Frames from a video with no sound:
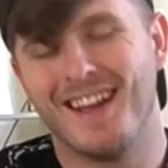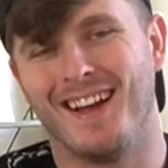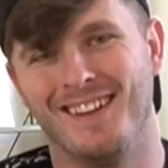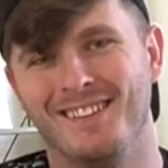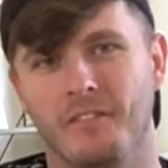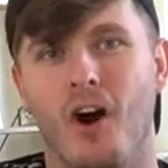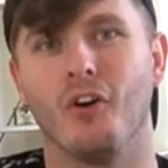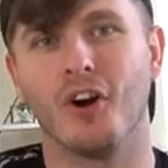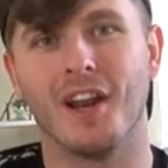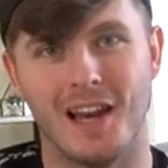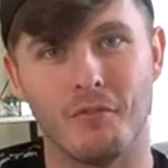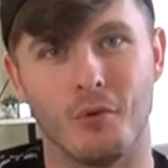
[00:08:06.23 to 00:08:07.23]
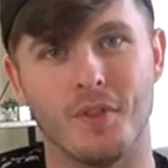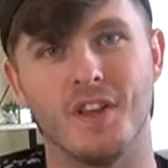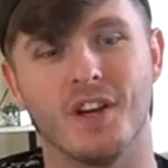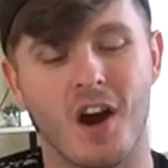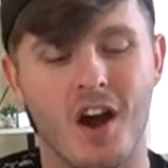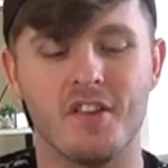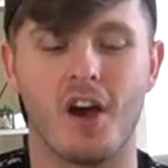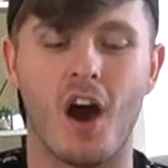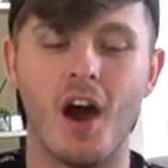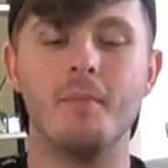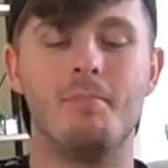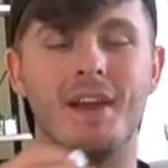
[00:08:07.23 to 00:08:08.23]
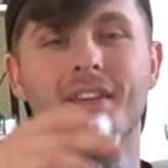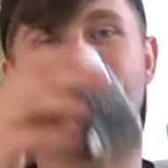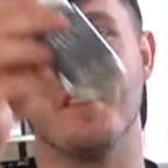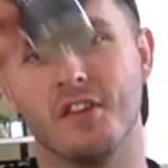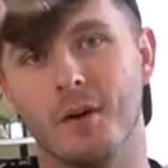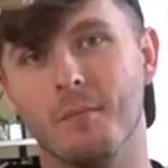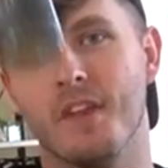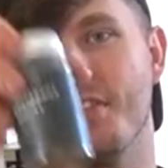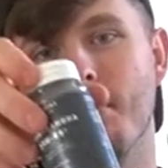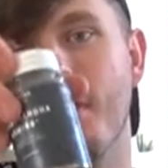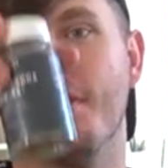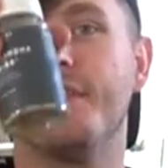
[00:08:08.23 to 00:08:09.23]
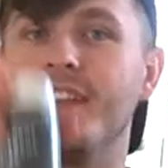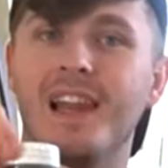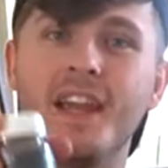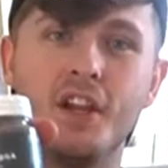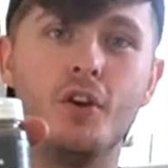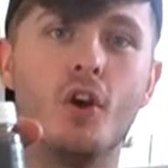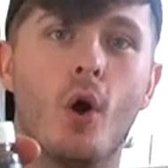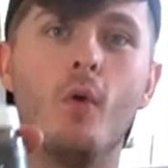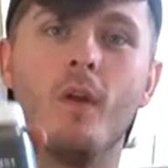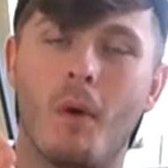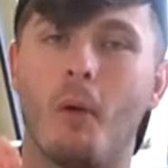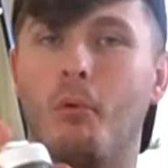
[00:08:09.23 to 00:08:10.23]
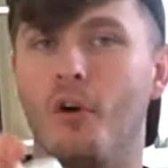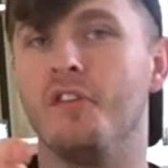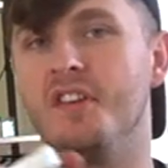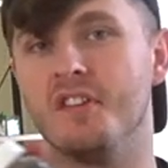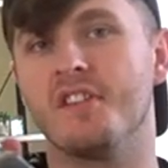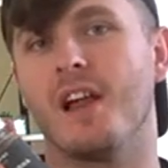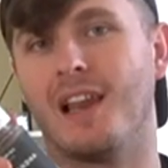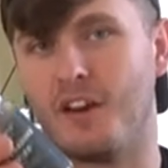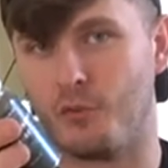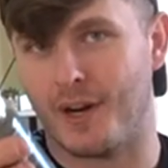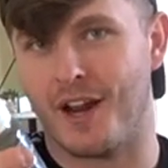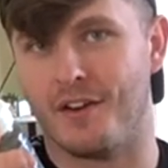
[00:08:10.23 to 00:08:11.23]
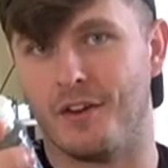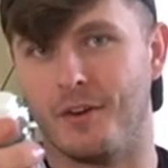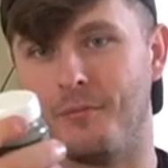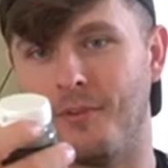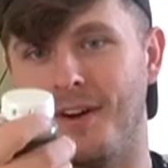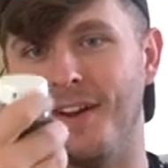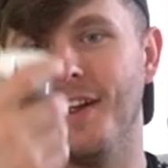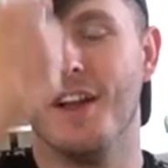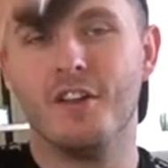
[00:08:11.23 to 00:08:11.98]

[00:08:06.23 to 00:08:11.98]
Right, I'm gonna level with you guys. I picked this up this month to let you know that MyProtein sell ashwagandha, right?